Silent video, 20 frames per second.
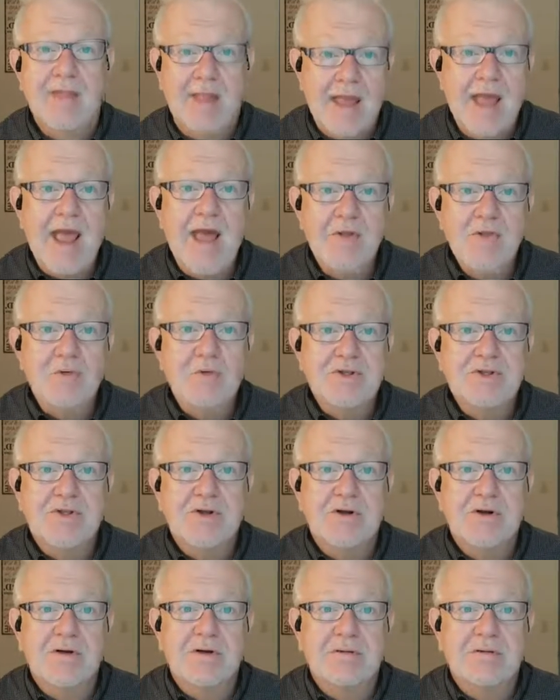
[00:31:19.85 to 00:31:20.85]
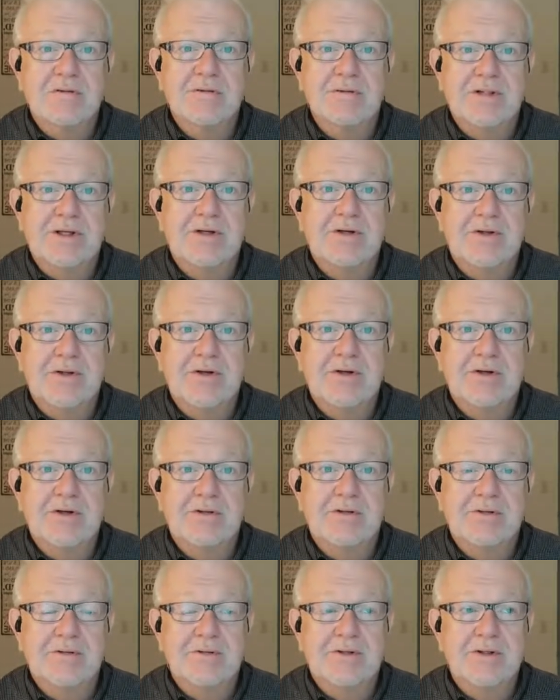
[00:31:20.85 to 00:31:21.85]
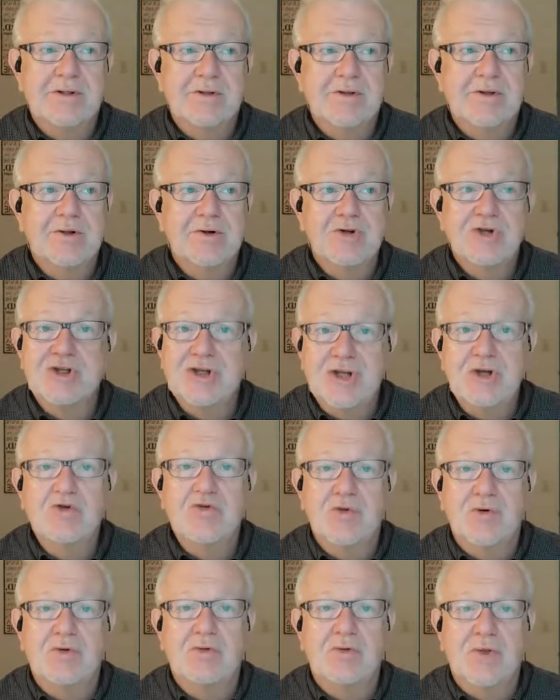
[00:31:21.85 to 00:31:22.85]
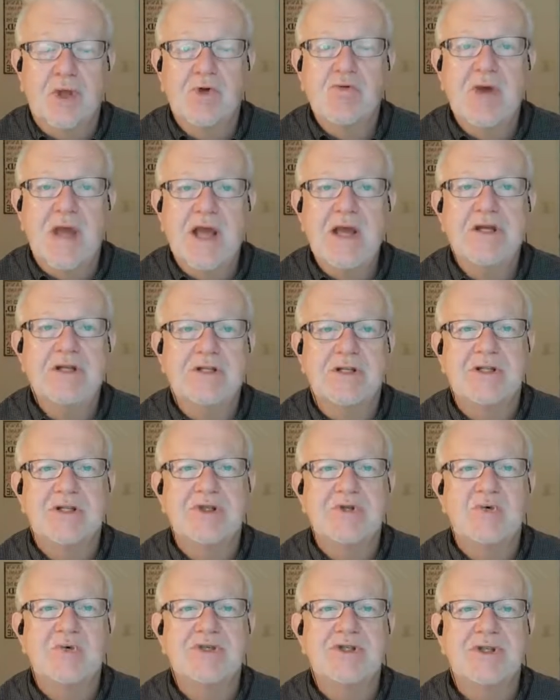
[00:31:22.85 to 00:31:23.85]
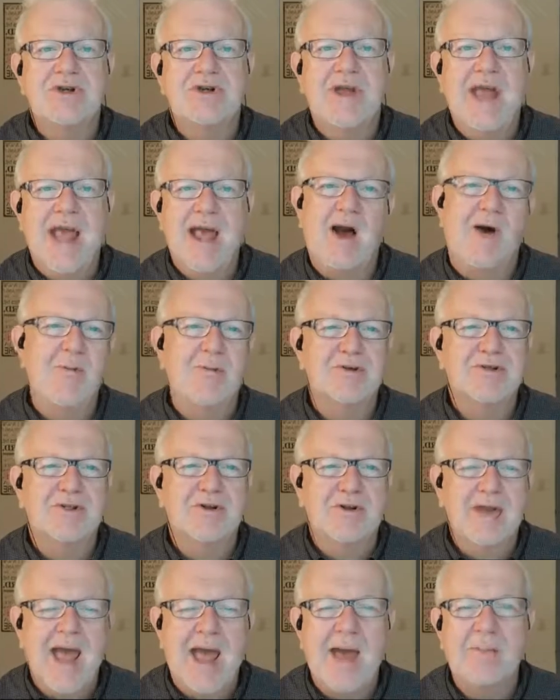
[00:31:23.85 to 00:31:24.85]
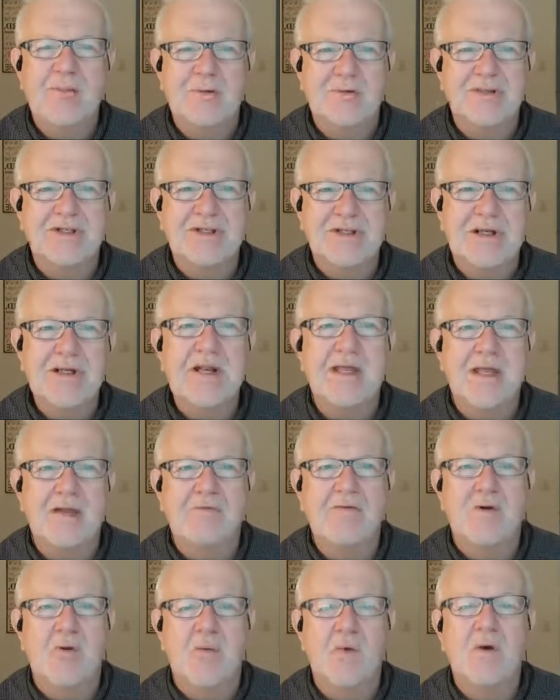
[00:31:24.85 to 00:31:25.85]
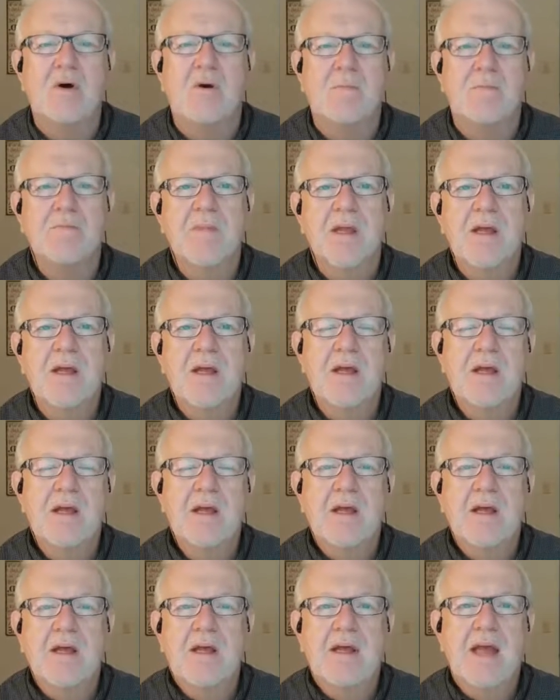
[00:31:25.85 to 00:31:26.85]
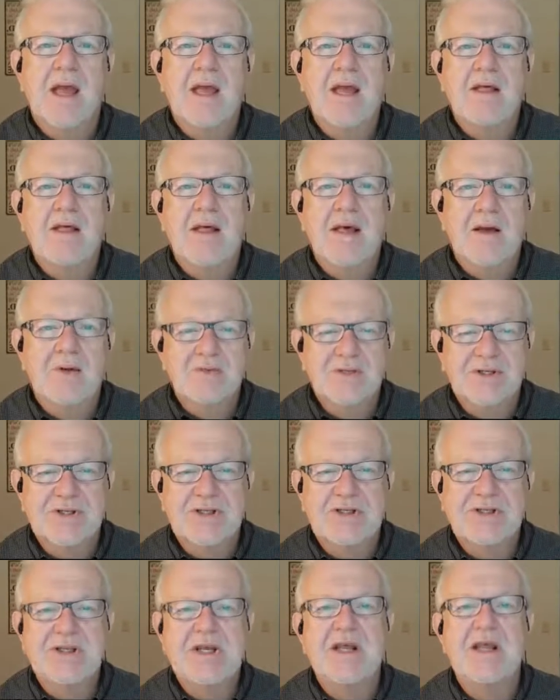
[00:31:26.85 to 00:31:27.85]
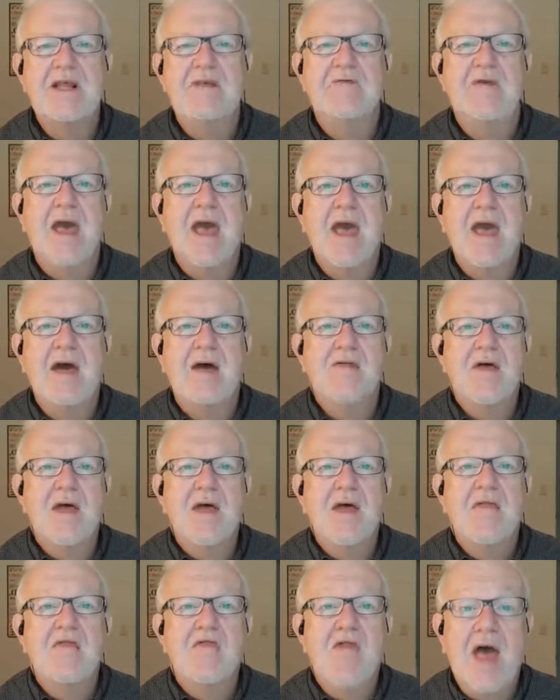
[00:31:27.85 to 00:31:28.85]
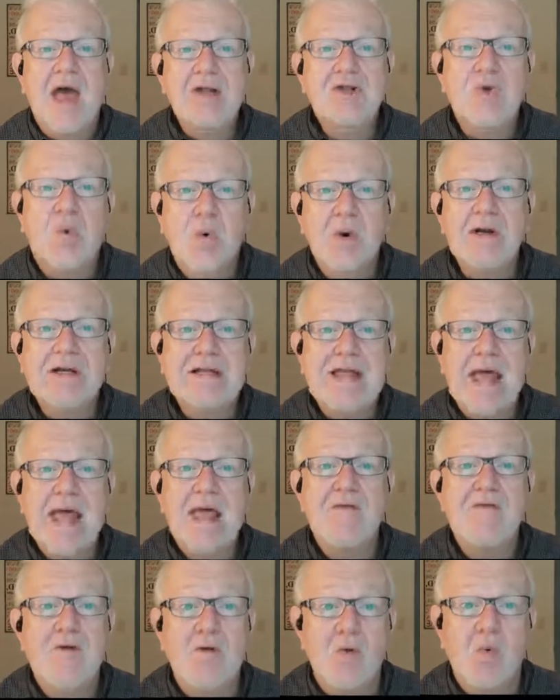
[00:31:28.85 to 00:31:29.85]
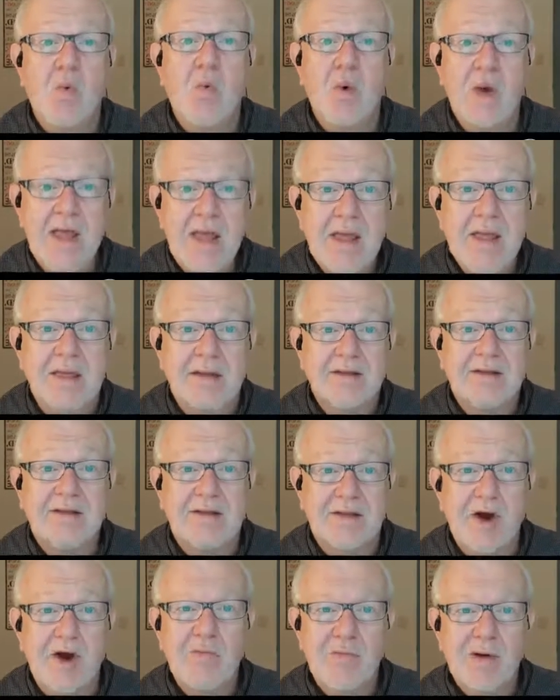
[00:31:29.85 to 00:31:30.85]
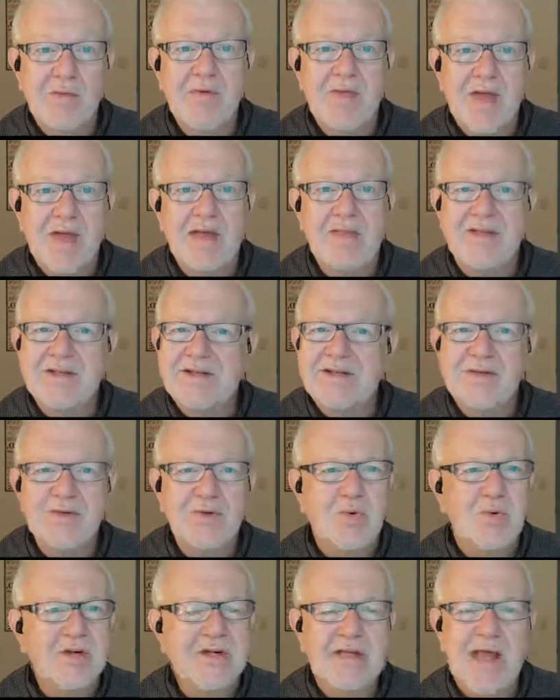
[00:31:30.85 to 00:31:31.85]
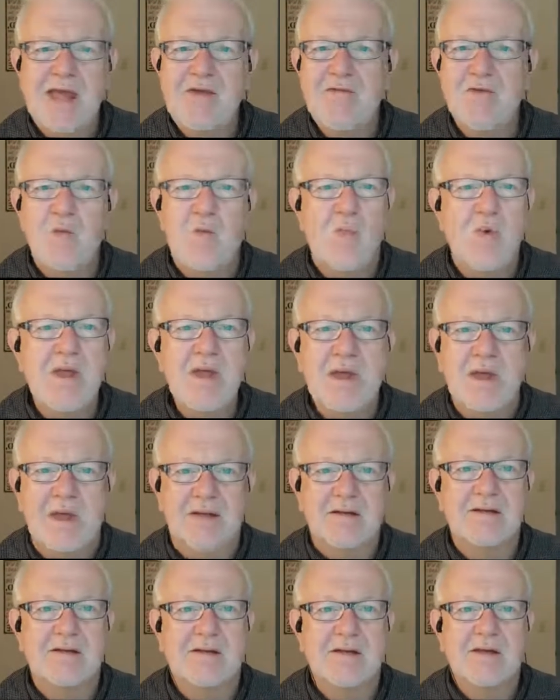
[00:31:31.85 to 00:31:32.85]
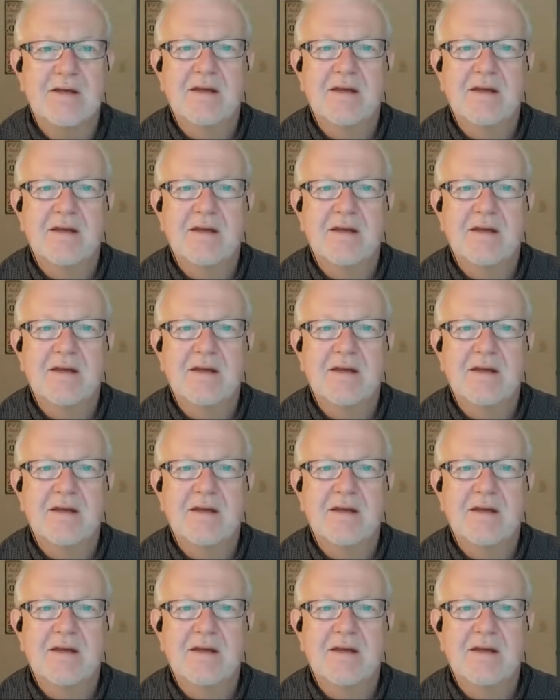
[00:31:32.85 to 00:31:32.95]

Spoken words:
Gath was their central location. This was almost their capital city, if you will. Okay, that was the city of Gath. That's where David went. Y'all remember that? This is where David went